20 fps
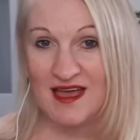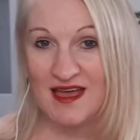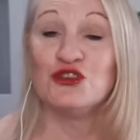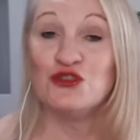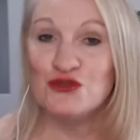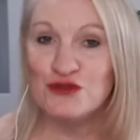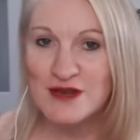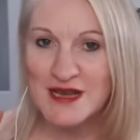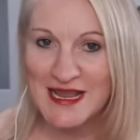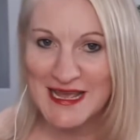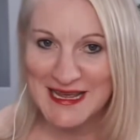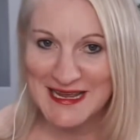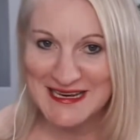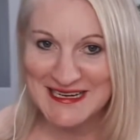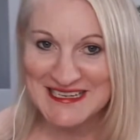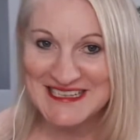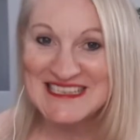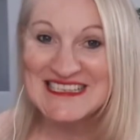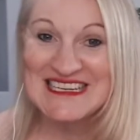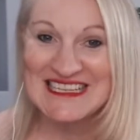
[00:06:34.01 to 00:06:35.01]
You
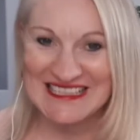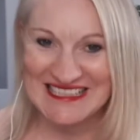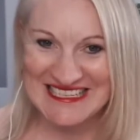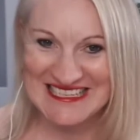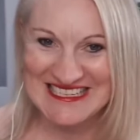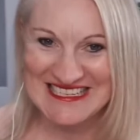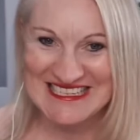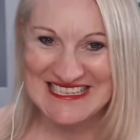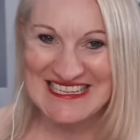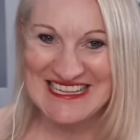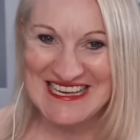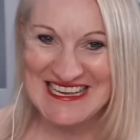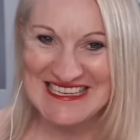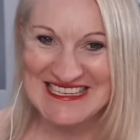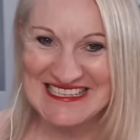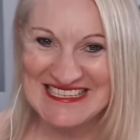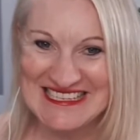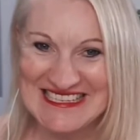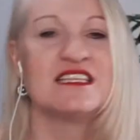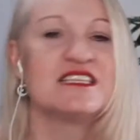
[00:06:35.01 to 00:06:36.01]
need to listen to
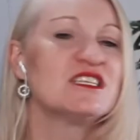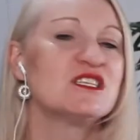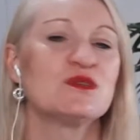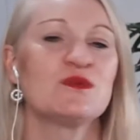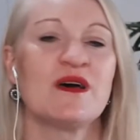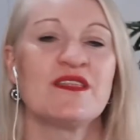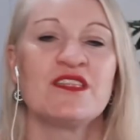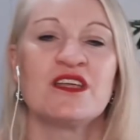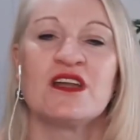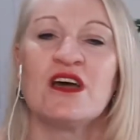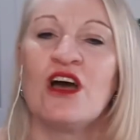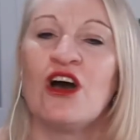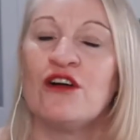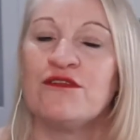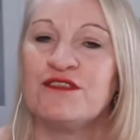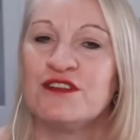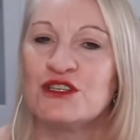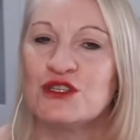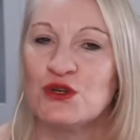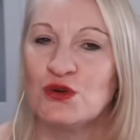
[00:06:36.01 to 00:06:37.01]
this. This is one that I
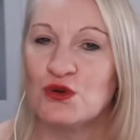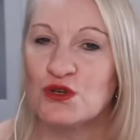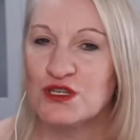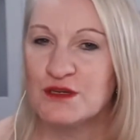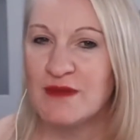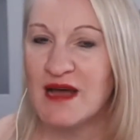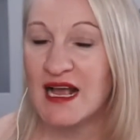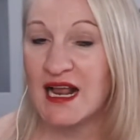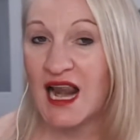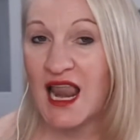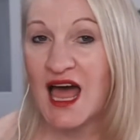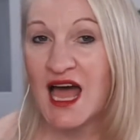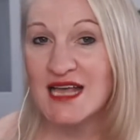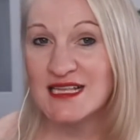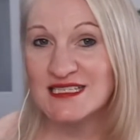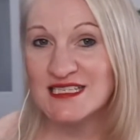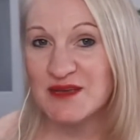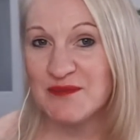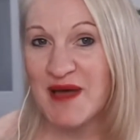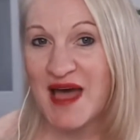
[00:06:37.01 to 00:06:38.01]
often talk to my
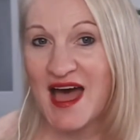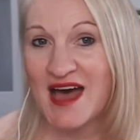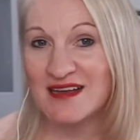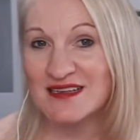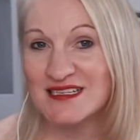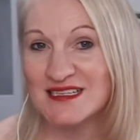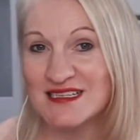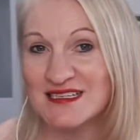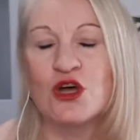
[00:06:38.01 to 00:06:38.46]
clients about.